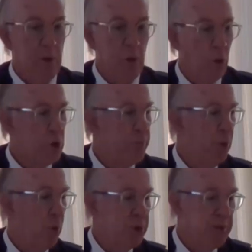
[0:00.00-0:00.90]
Your lordship
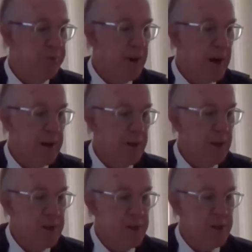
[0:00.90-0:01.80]
will also find
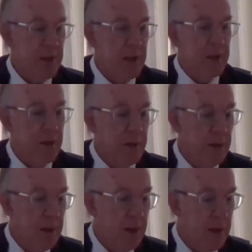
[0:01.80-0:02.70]
this in